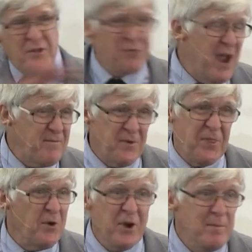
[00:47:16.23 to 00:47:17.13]
straight for
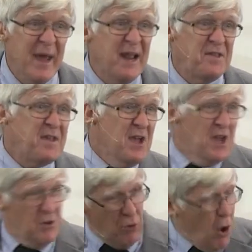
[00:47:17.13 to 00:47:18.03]
30 minutes,
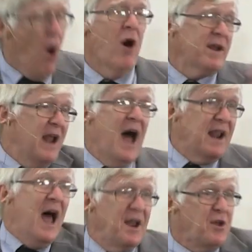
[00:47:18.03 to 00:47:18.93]
on and on
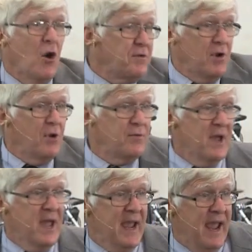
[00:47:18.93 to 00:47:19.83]
and on. He goes and goes,
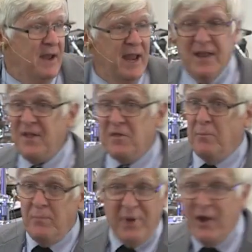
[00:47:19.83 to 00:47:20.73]
and, and he says,
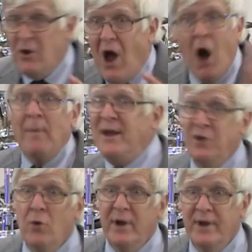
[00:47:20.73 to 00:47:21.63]
Peter, how am I
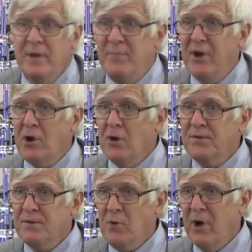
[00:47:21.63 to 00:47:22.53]
doing? Peter
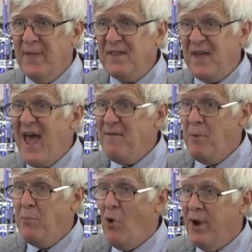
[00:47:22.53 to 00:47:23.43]
goes, Well, that's a half
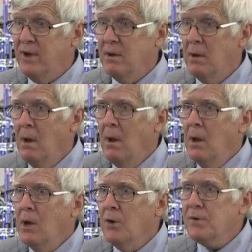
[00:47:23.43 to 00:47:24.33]
a point.
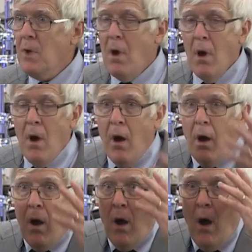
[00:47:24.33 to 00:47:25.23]
He goes,
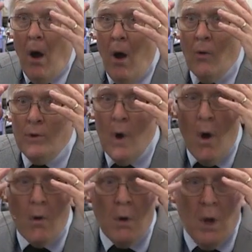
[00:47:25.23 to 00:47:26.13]
Oh
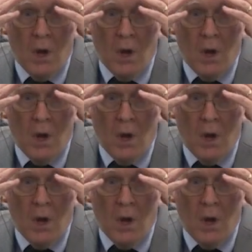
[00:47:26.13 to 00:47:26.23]
no,